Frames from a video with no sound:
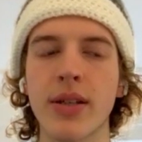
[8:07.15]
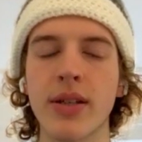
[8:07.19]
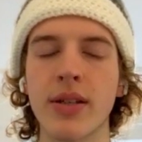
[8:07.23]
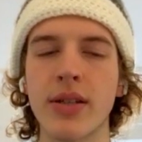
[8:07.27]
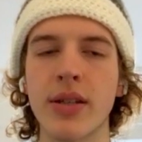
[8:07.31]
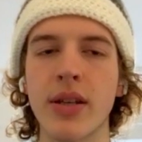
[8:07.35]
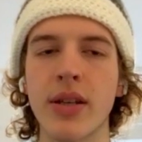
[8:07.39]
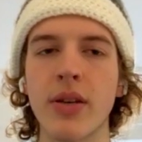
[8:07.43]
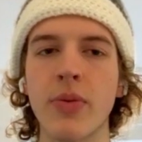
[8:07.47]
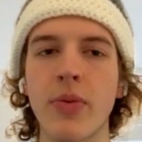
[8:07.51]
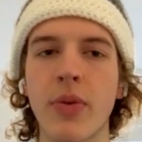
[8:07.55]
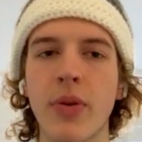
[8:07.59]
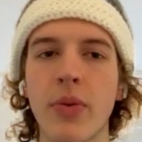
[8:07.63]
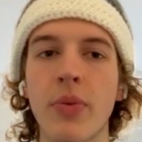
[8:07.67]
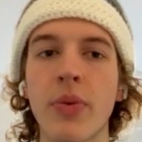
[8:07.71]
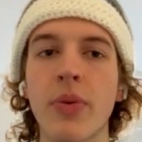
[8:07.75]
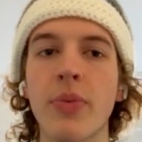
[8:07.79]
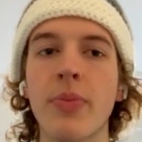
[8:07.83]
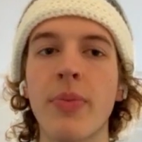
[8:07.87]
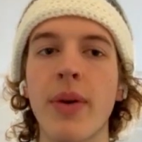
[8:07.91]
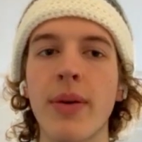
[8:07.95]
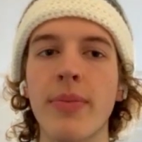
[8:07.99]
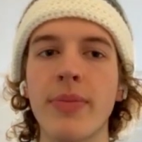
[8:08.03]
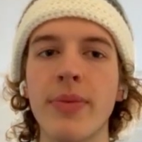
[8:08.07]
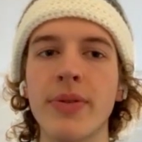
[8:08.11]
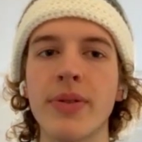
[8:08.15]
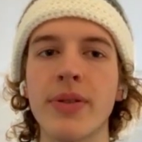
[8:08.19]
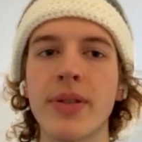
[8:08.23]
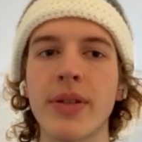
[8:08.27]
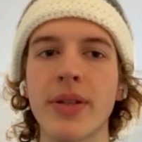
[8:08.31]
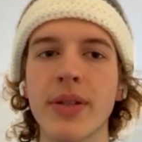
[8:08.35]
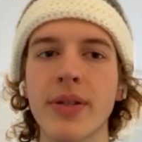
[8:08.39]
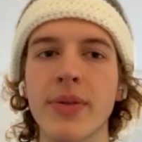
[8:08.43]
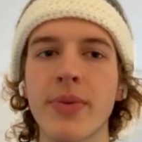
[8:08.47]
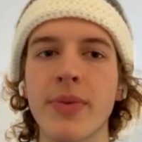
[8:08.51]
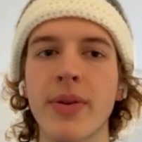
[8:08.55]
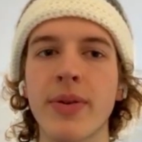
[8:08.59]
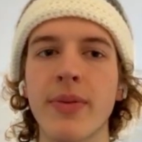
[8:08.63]
to continue on with my
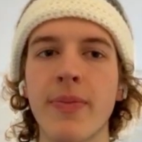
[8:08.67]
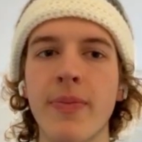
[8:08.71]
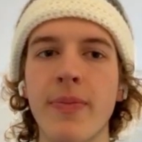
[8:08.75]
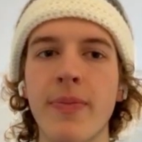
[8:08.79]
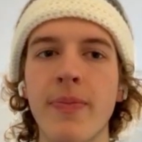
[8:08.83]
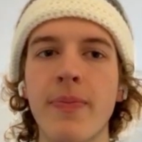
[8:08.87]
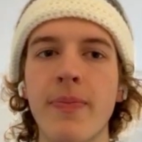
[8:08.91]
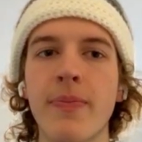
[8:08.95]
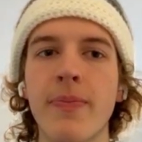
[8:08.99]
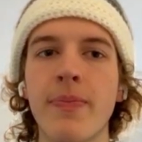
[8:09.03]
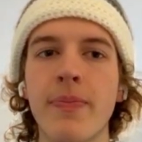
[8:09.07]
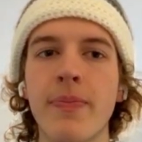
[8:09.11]
music as well.